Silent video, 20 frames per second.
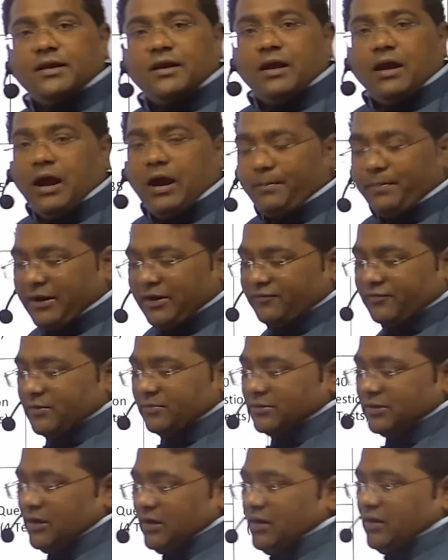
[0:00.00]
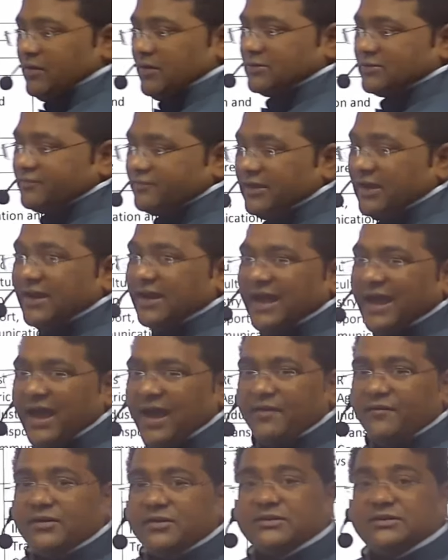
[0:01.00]
apart from the hours, we are
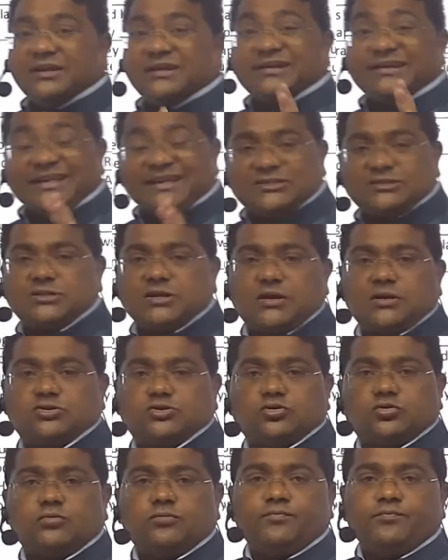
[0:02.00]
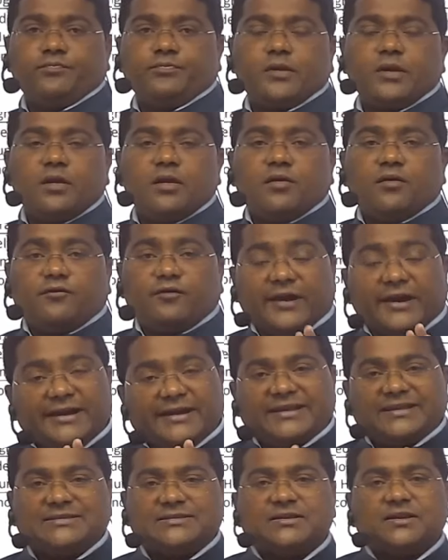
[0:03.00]
having the test also. 5
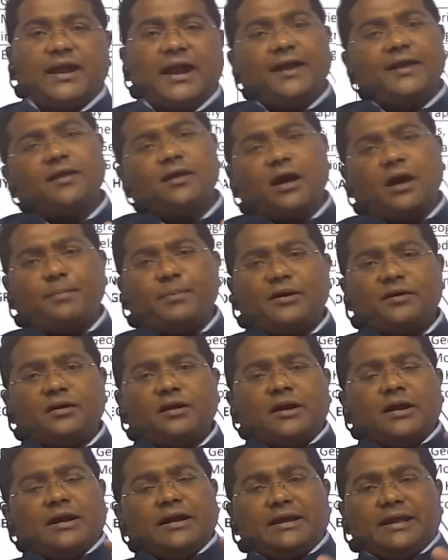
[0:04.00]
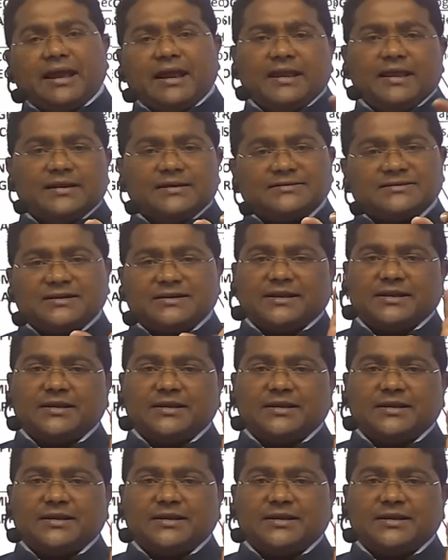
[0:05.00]
tests, and apart daily answer,